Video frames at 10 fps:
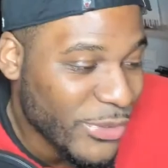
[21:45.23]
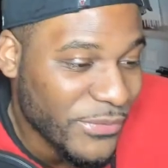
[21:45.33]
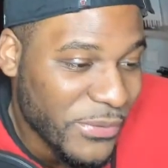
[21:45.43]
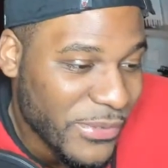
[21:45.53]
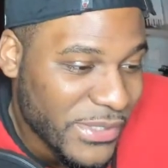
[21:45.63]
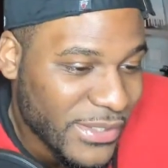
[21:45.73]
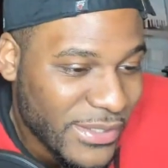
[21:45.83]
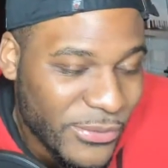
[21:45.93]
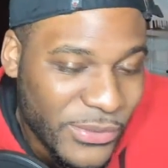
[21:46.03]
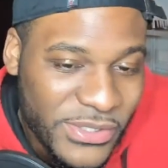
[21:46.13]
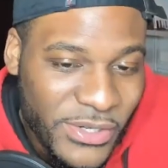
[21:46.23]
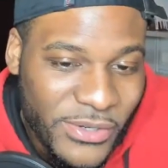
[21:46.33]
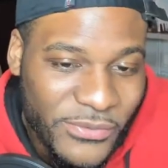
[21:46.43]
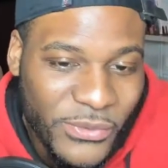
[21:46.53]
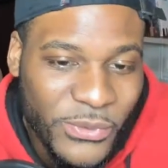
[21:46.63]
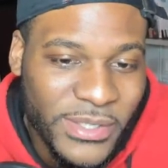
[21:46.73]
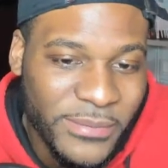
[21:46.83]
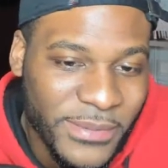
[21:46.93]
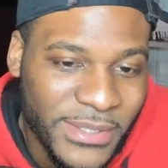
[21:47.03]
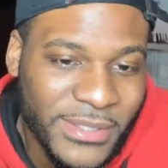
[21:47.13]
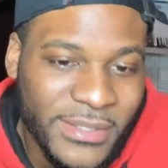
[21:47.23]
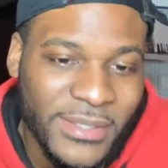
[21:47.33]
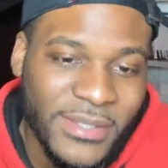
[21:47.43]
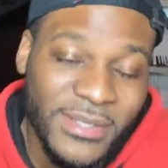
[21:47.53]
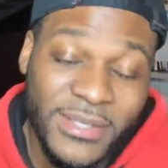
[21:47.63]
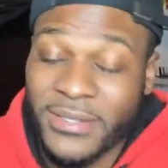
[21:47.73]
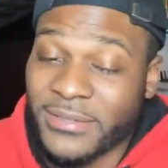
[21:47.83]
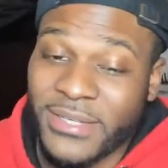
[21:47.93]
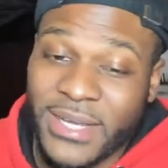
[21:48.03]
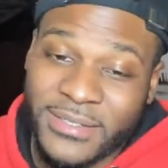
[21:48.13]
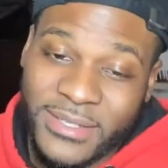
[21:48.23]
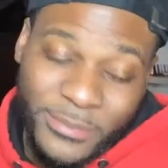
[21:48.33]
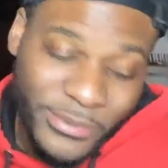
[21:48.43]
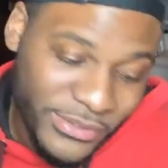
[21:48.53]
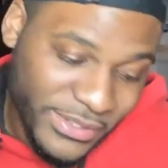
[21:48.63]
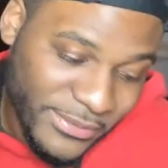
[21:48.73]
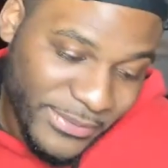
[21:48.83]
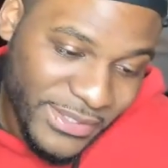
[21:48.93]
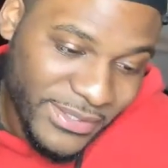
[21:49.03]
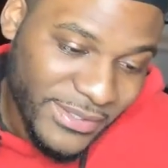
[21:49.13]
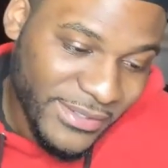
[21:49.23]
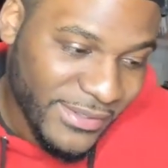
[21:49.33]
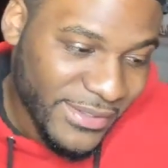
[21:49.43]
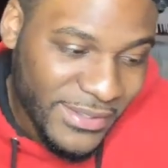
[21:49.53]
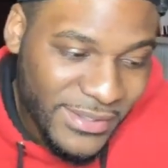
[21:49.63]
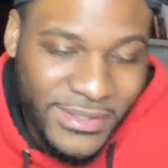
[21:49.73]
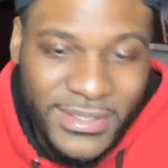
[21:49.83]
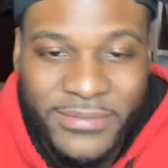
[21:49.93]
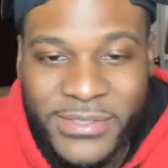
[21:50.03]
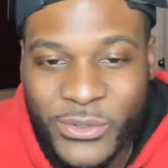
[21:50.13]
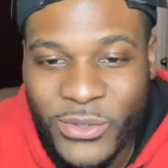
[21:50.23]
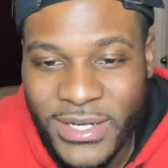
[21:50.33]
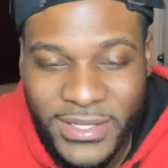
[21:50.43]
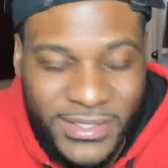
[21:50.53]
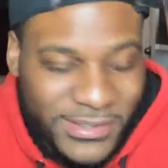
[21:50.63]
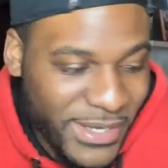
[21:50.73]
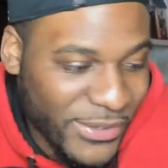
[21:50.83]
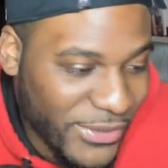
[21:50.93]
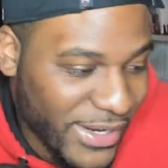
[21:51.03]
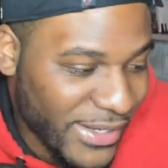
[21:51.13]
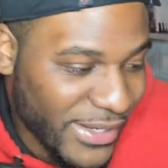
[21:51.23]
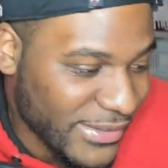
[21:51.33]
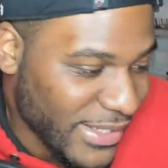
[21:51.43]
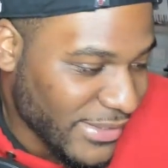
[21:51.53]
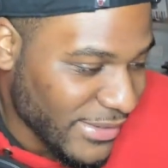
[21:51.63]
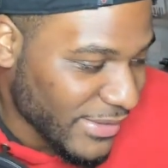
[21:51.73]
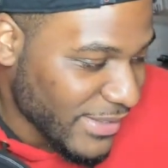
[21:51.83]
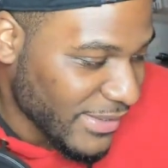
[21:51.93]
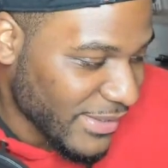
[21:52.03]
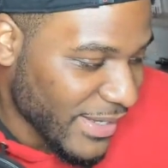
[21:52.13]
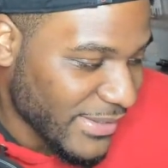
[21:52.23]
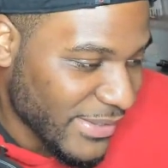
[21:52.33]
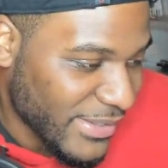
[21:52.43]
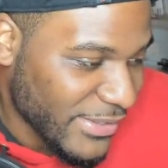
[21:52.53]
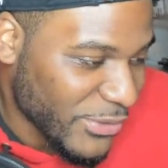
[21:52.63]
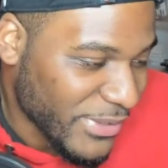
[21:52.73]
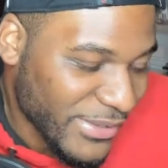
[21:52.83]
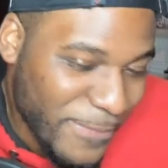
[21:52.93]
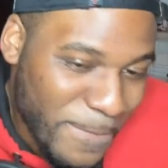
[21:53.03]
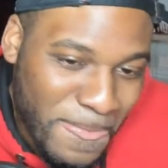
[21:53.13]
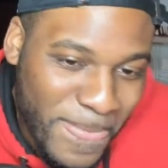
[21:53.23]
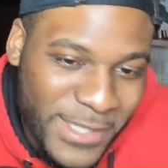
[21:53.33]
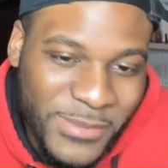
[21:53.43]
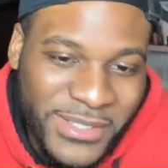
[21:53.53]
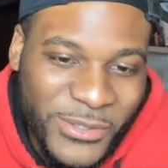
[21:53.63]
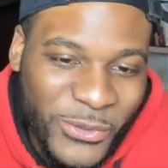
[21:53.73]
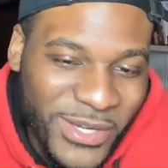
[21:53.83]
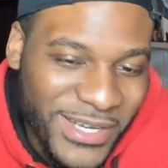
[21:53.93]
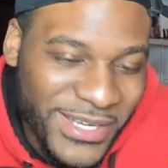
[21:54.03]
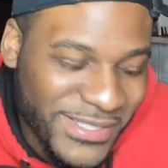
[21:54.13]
if he was reserved or what, but yeah, Oladipo he'll be in there if his quad gets back right, because that's a nasty injury. Speaking of quad,